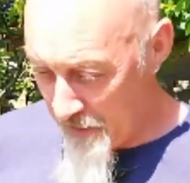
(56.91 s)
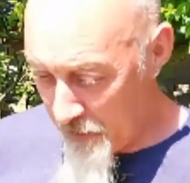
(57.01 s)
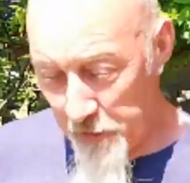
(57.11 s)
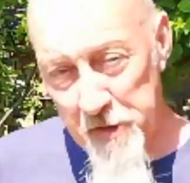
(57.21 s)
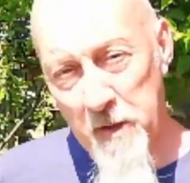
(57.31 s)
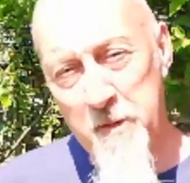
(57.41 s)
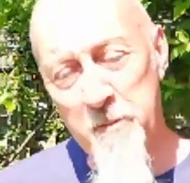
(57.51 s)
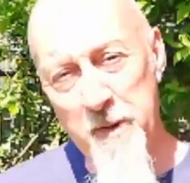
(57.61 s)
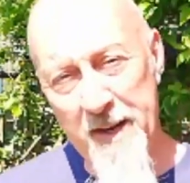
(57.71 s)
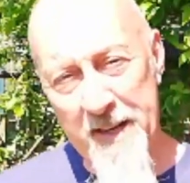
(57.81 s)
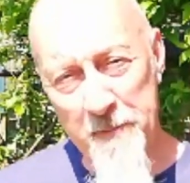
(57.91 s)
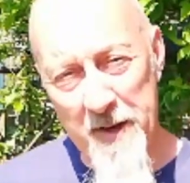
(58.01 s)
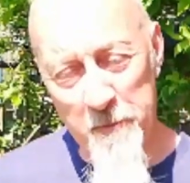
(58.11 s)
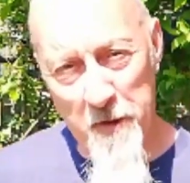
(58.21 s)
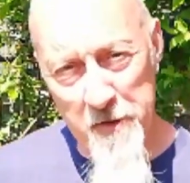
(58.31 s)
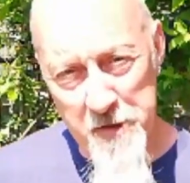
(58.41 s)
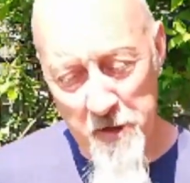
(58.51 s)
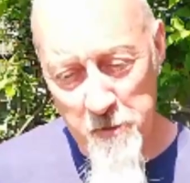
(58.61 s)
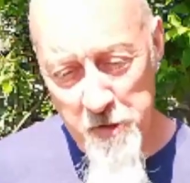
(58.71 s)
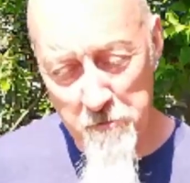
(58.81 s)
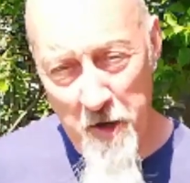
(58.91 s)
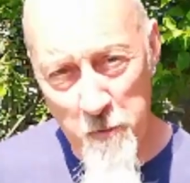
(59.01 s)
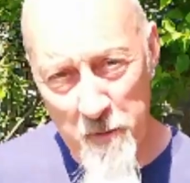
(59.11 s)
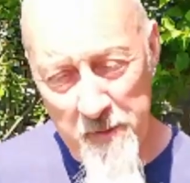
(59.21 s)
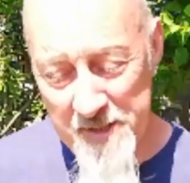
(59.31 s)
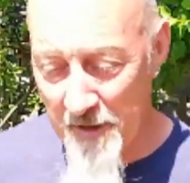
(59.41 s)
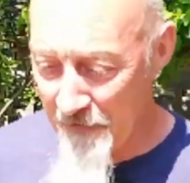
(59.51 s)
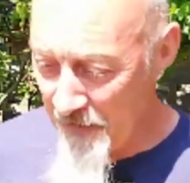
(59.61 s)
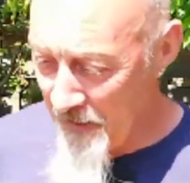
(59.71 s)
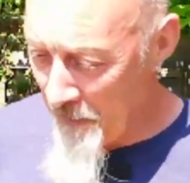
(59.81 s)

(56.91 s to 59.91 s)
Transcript: Not that I'm complaining about the motorcycles, I ride one myself,